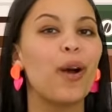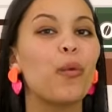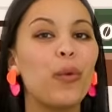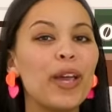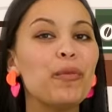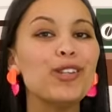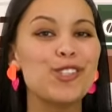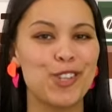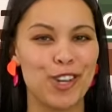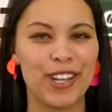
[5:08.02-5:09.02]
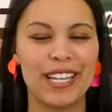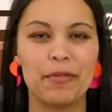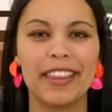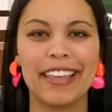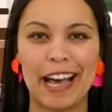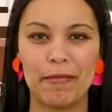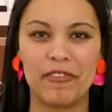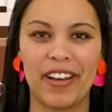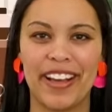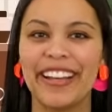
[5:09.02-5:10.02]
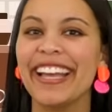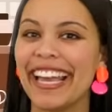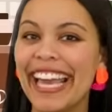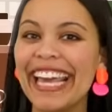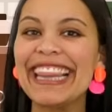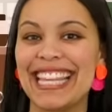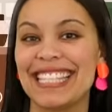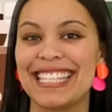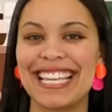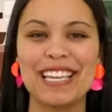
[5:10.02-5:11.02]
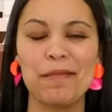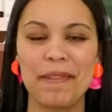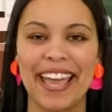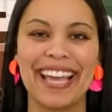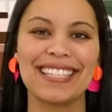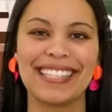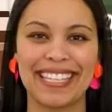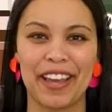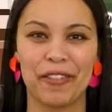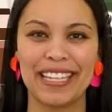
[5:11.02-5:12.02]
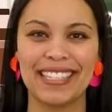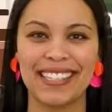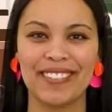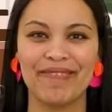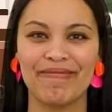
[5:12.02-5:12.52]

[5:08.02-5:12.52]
we will journey with Canva in this EMS series.